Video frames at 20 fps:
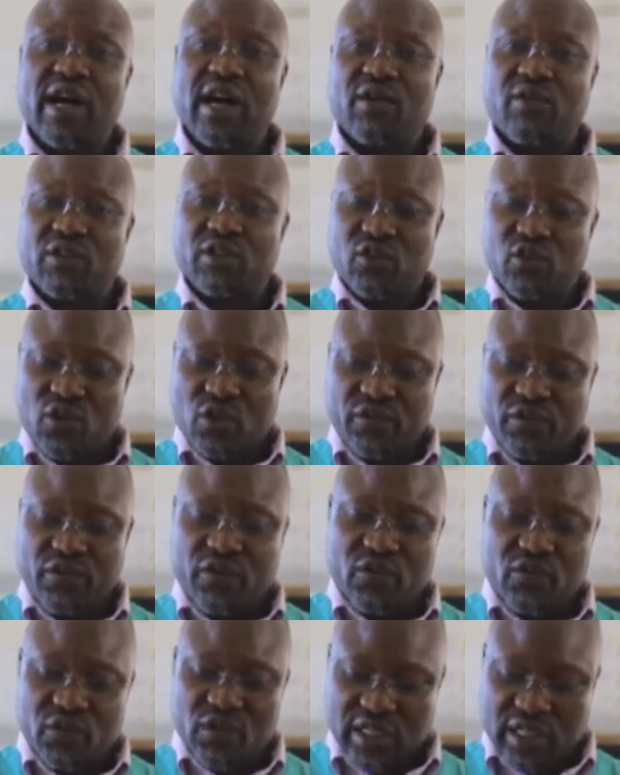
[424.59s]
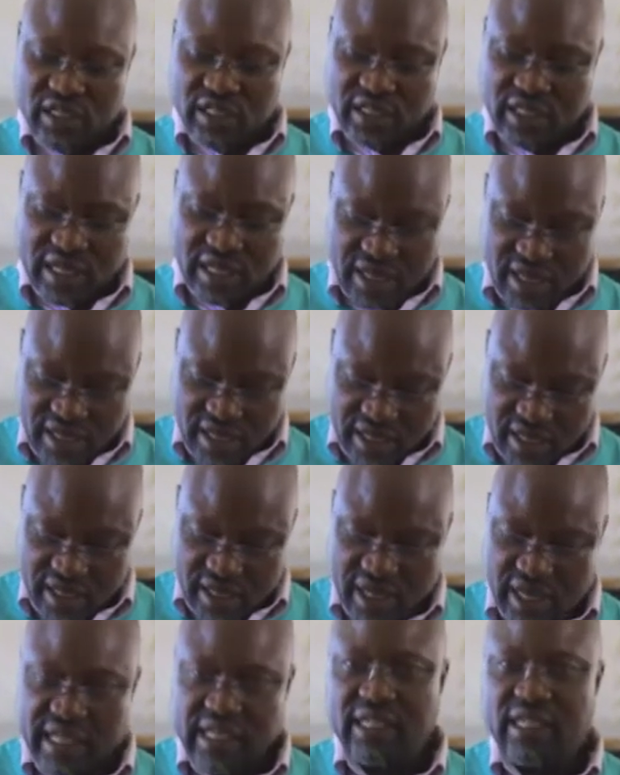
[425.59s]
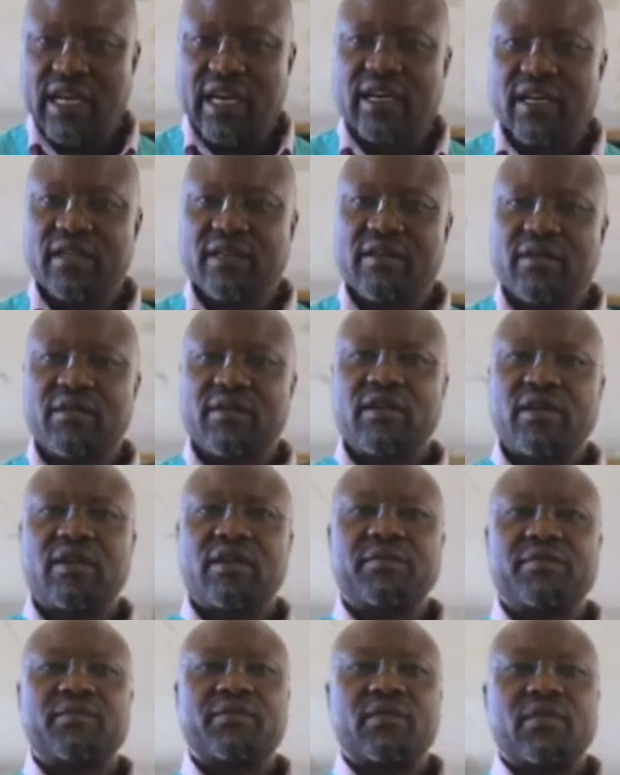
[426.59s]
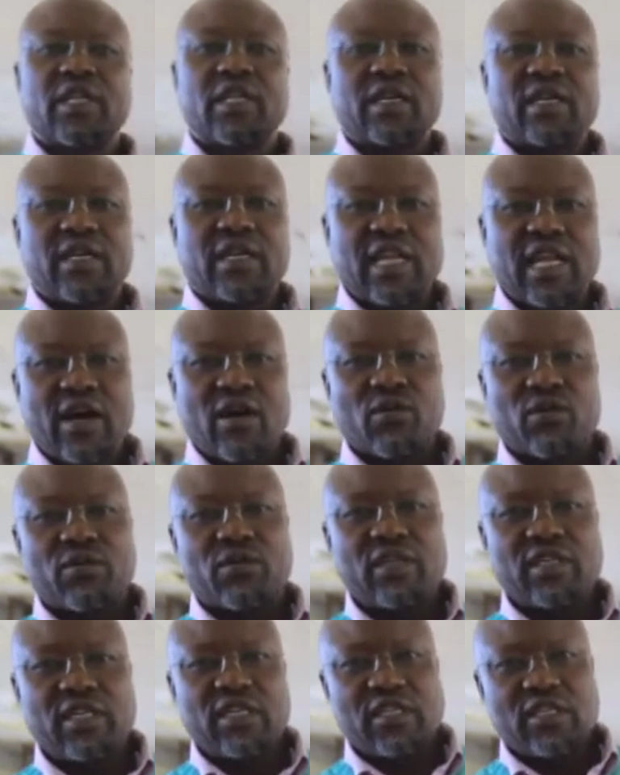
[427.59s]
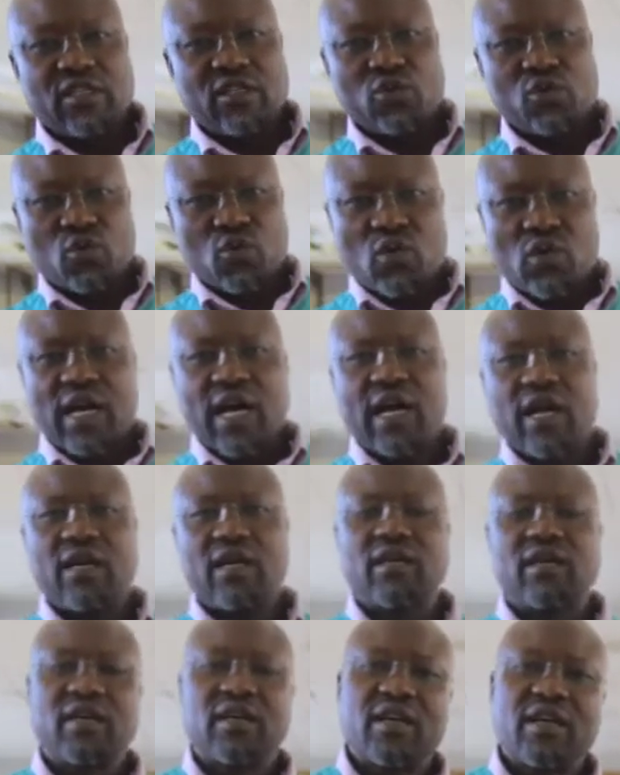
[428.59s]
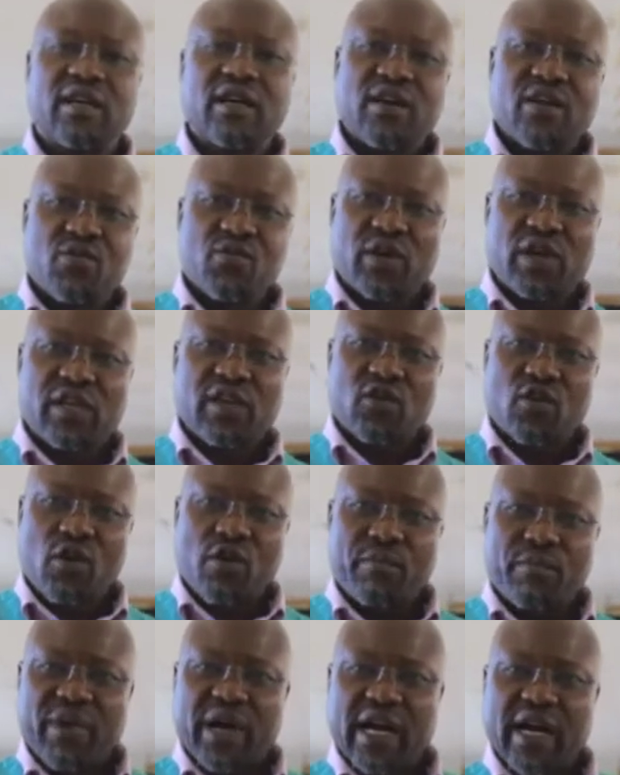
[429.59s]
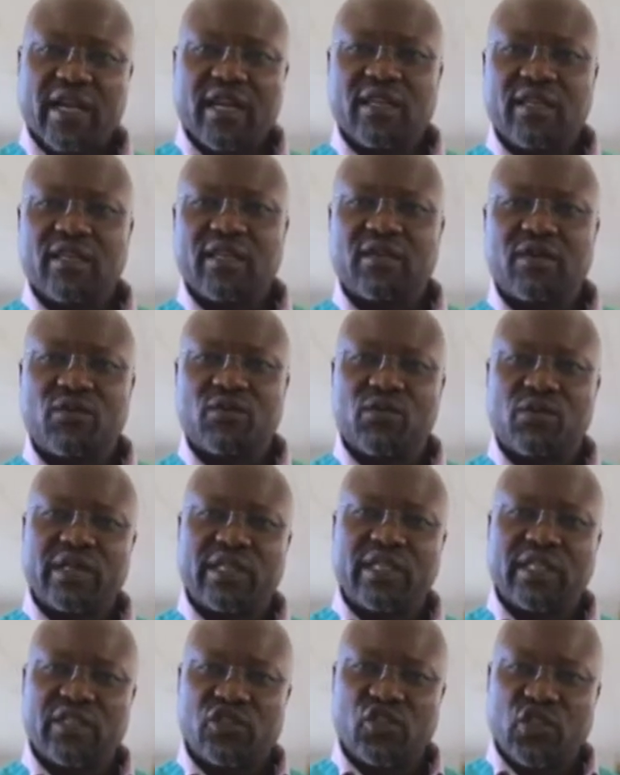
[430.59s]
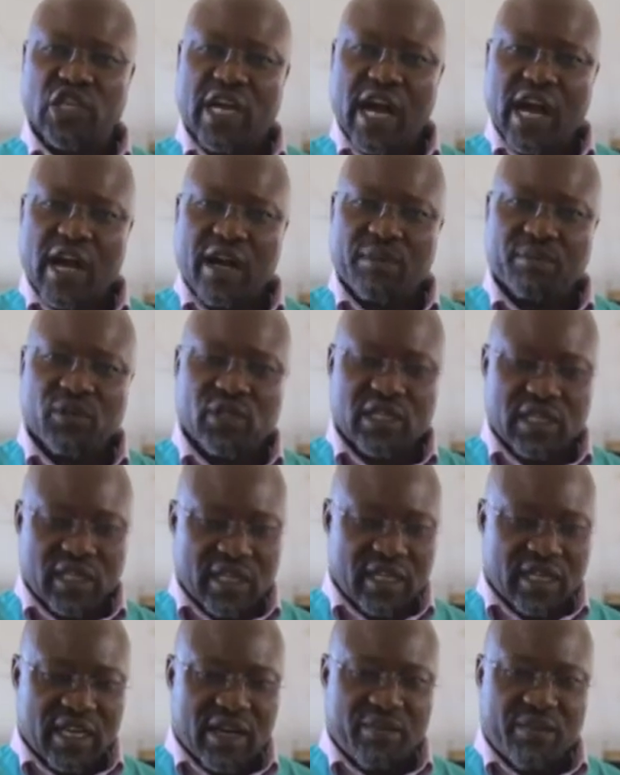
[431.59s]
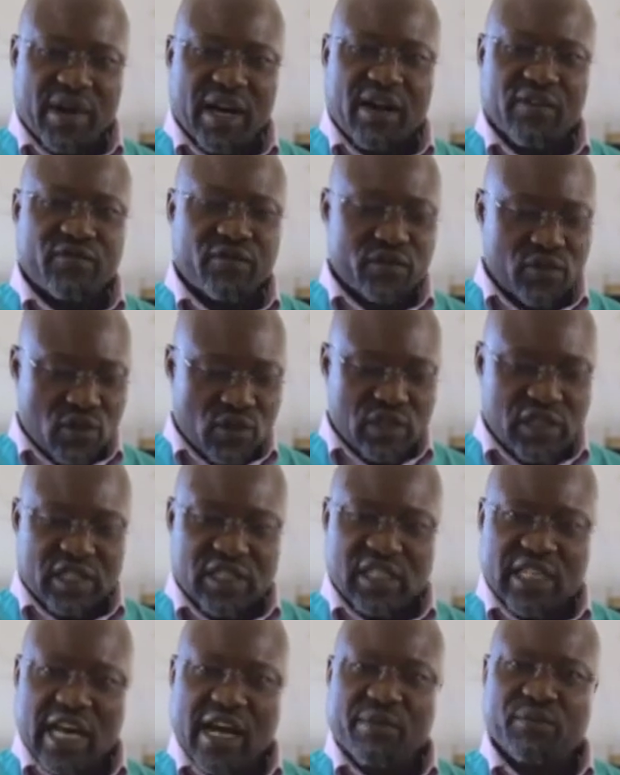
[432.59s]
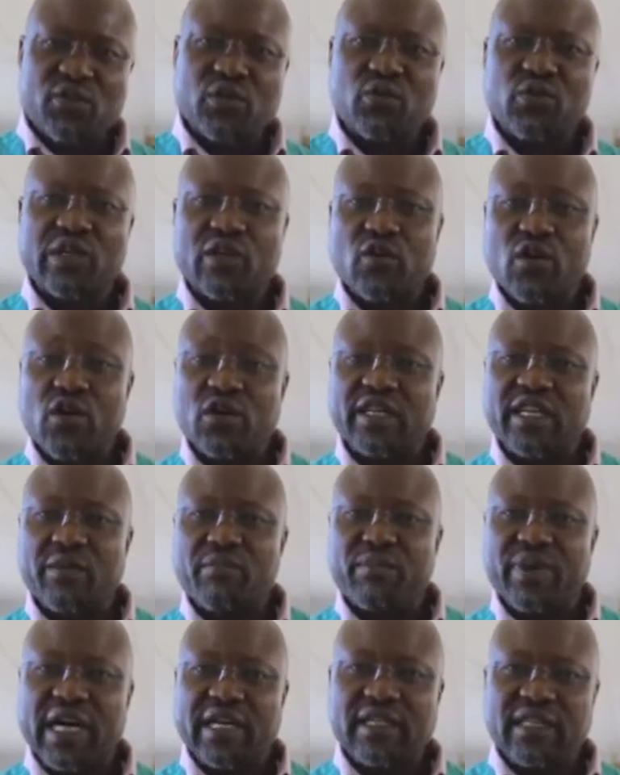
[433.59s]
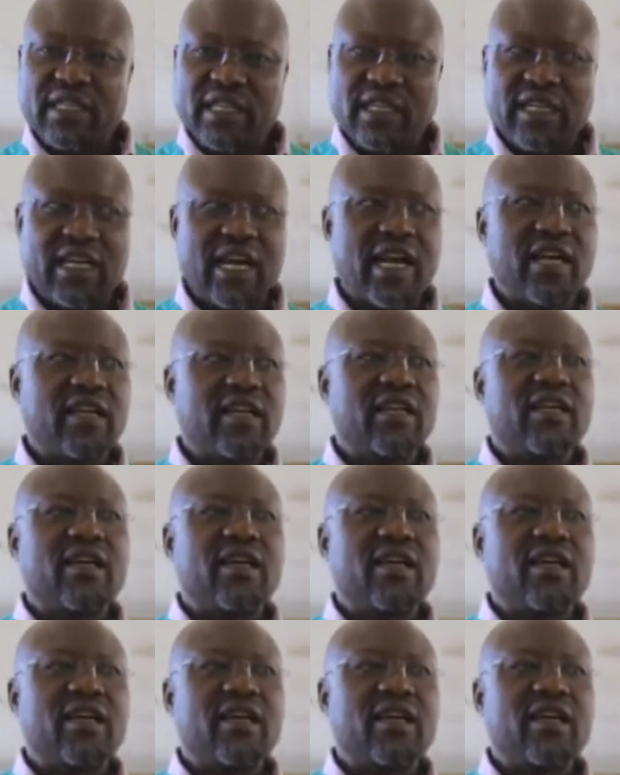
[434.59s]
I will show for you this later. Now, this sugar will combine with germs in the mouth. Those germs, we call them bacteria.